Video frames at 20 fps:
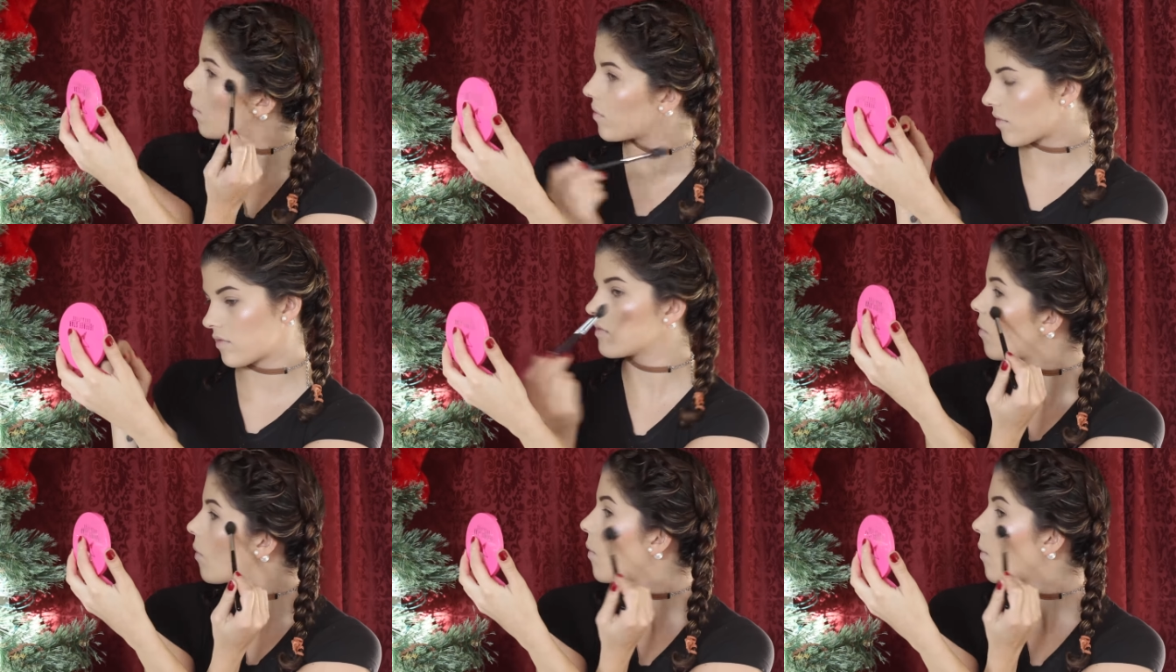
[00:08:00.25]

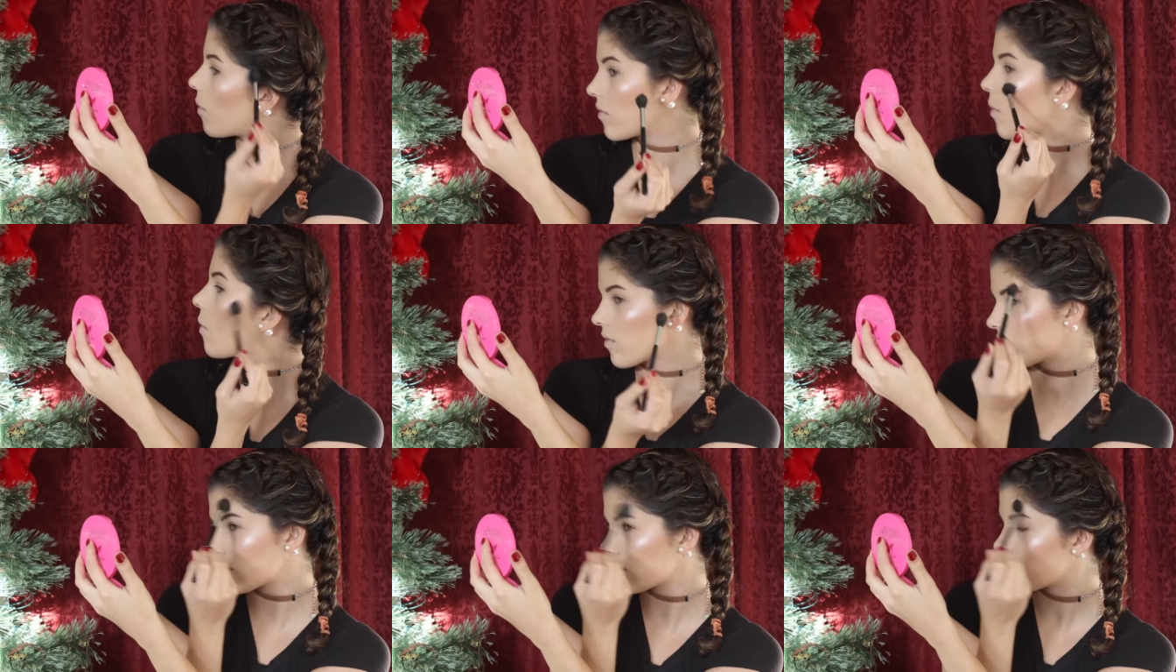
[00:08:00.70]
Star's
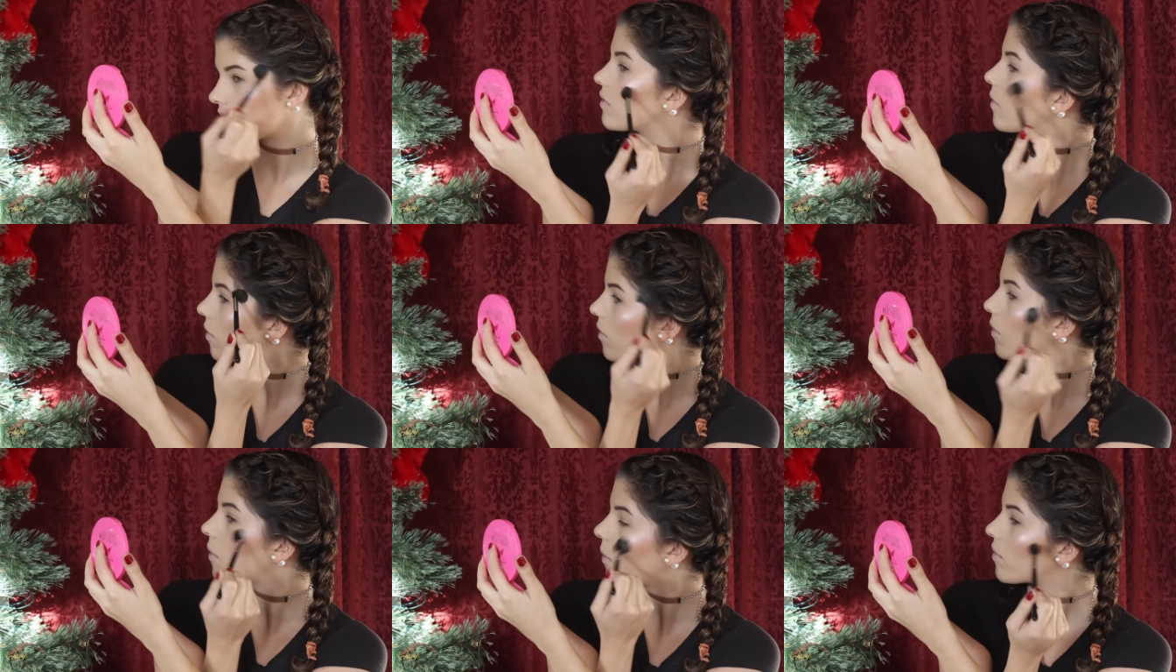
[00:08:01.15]
new
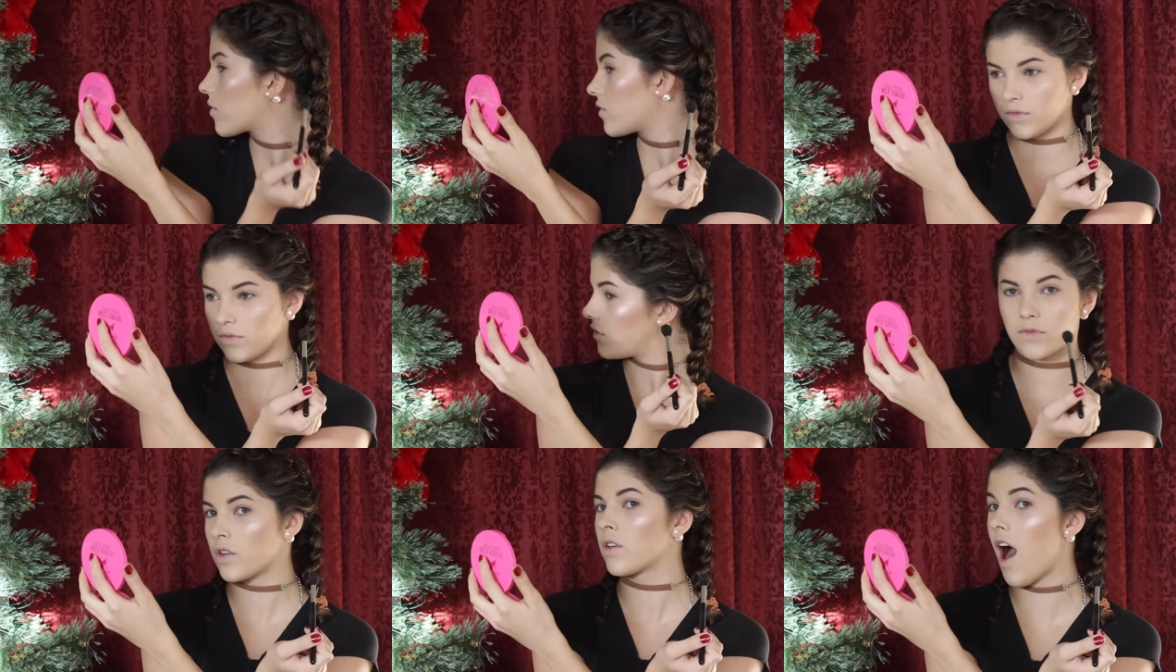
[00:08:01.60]
Skin
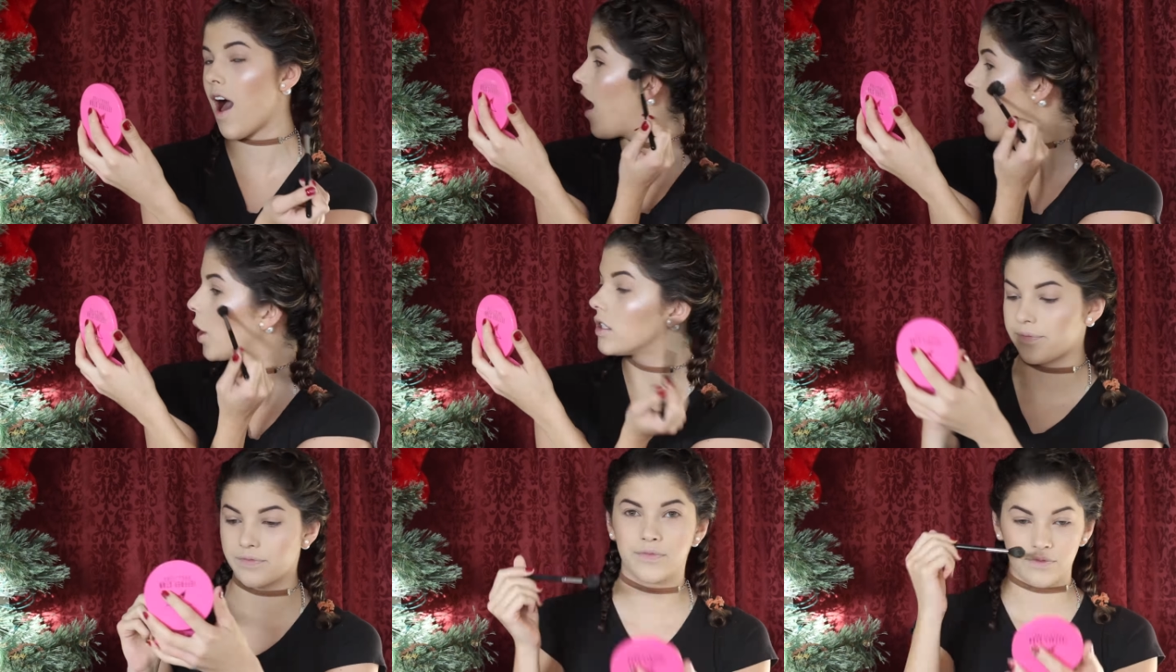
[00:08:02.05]
Frost in
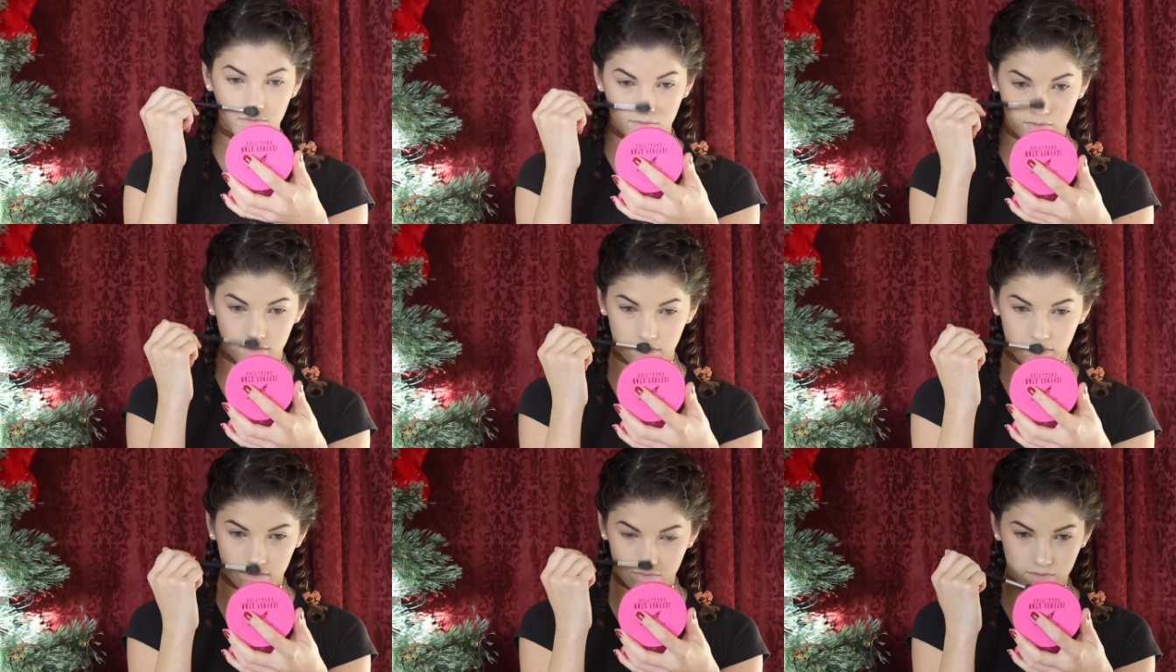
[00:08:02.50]
Princess
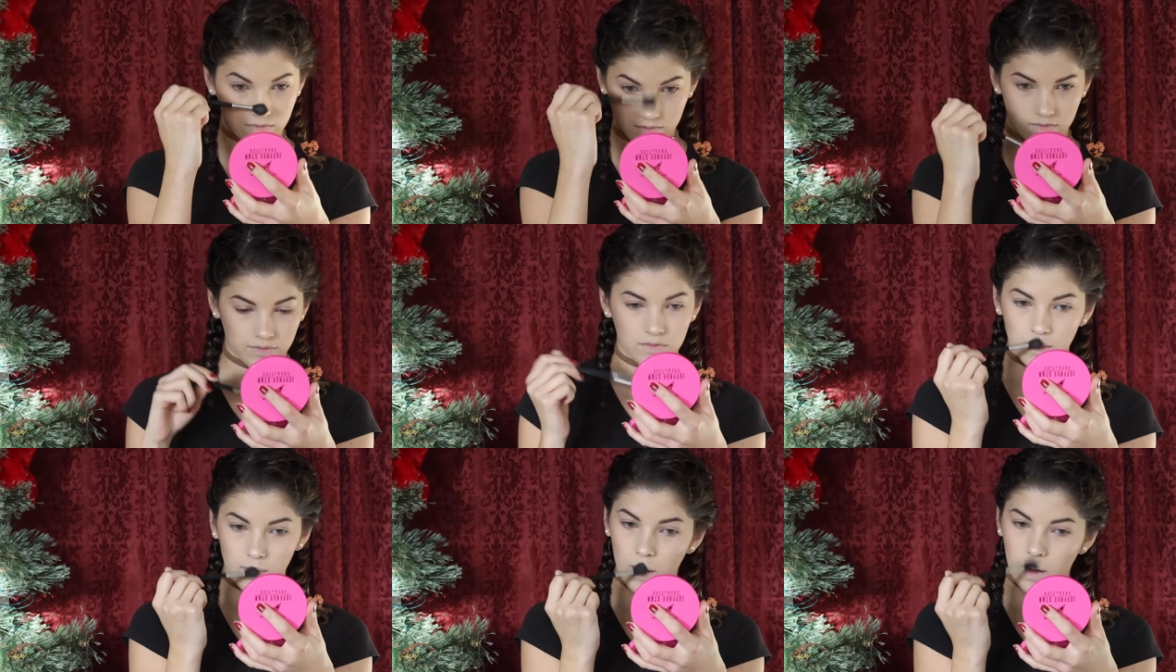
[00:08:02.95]
Cut, because
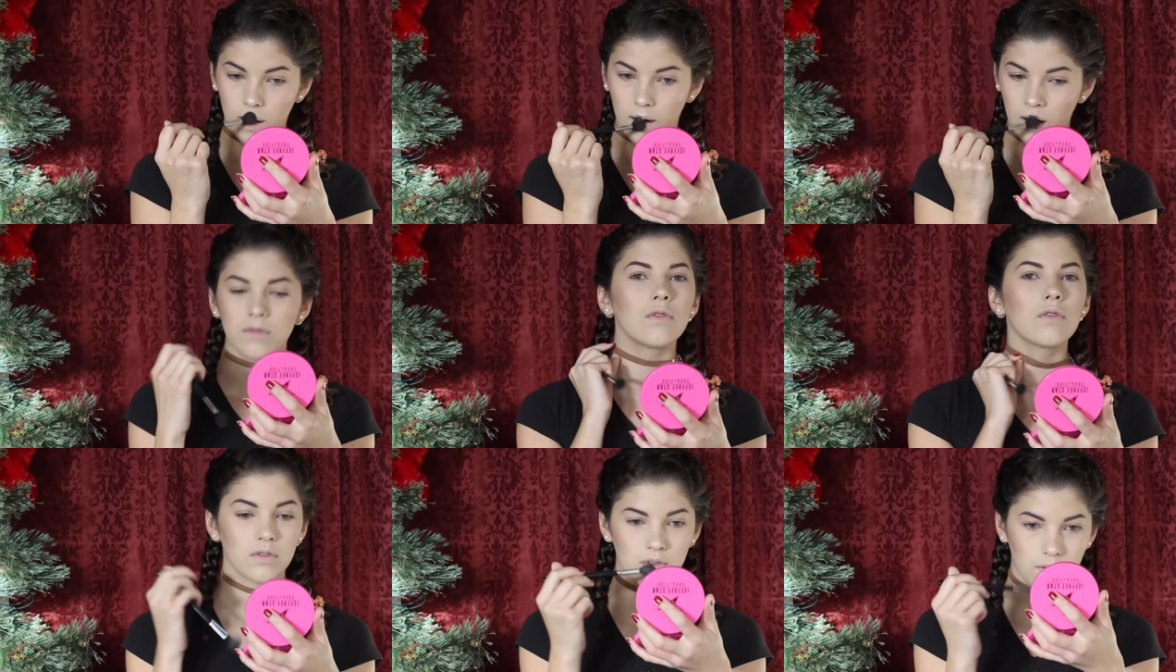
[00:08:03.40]

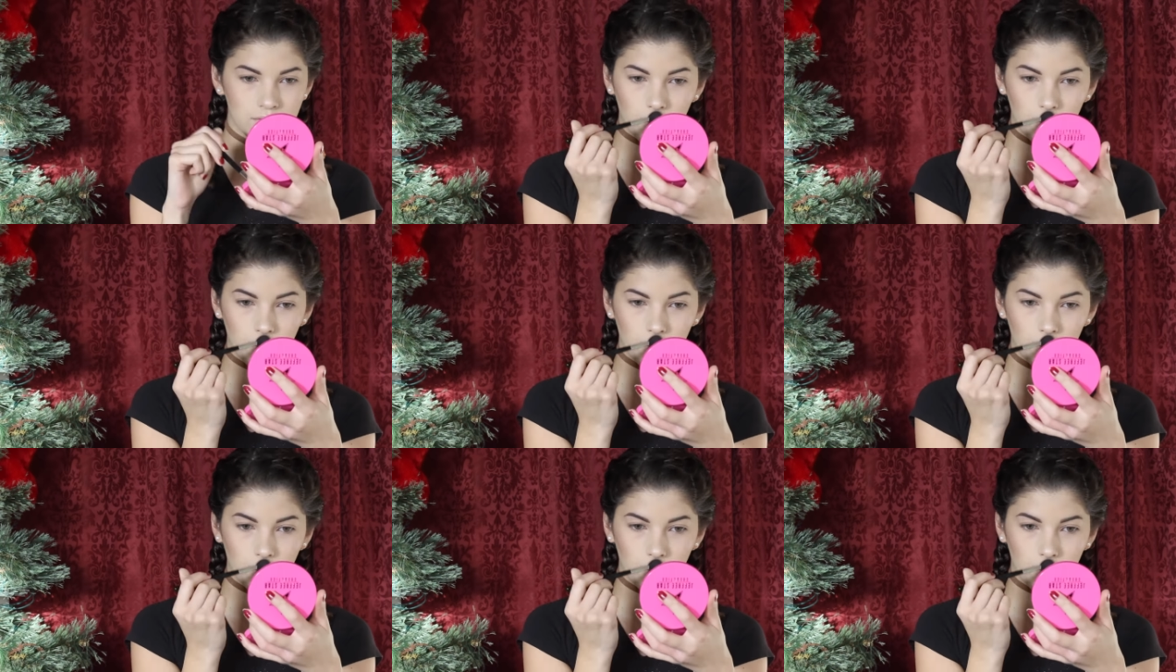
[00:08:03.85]
damn.